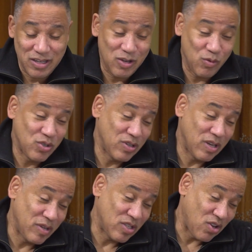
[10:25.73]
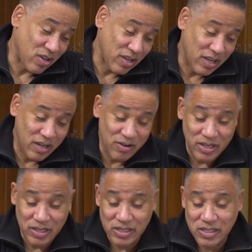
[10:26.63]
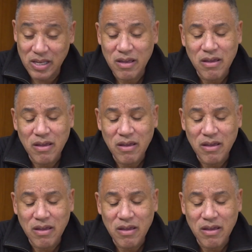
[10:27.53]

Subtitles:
once you get me talking, here it is.